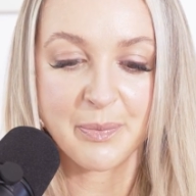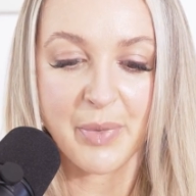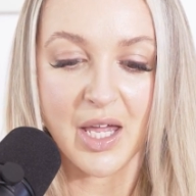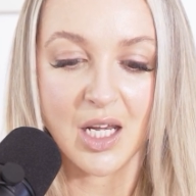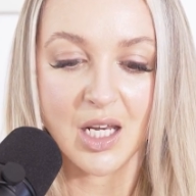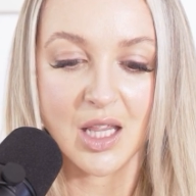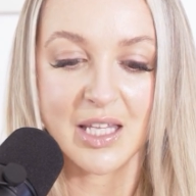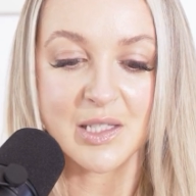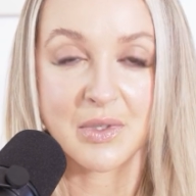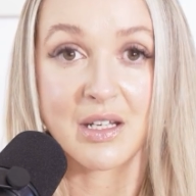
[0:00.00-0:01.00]
But
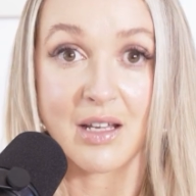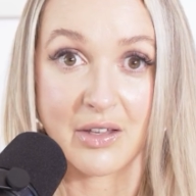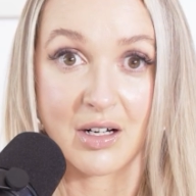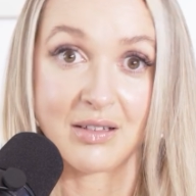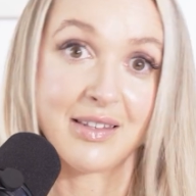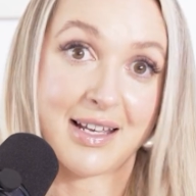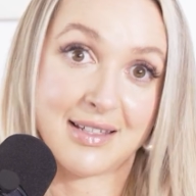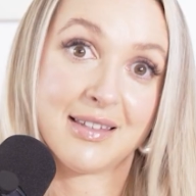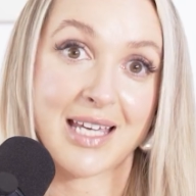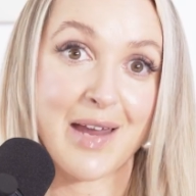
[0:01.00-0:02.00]
this was another
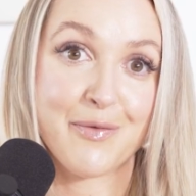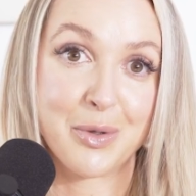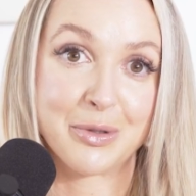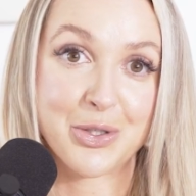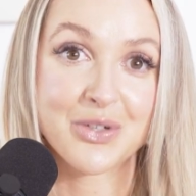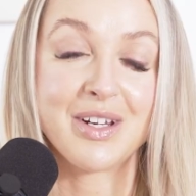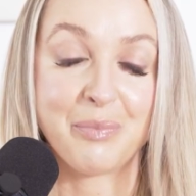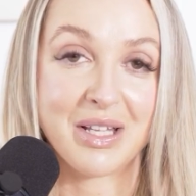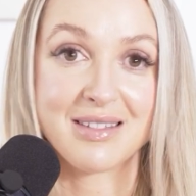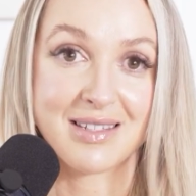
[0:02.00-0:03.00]
lesson that came from the retreat,
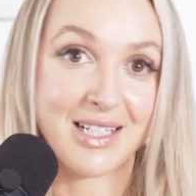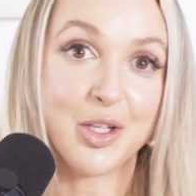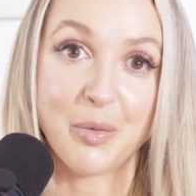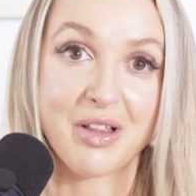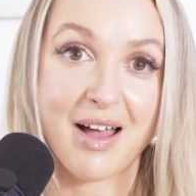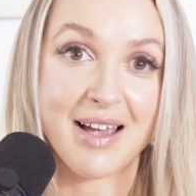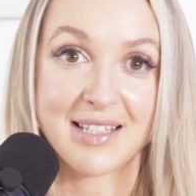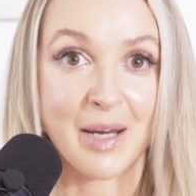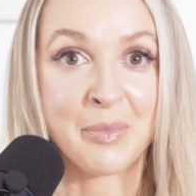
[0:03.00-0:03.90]
but still applies. And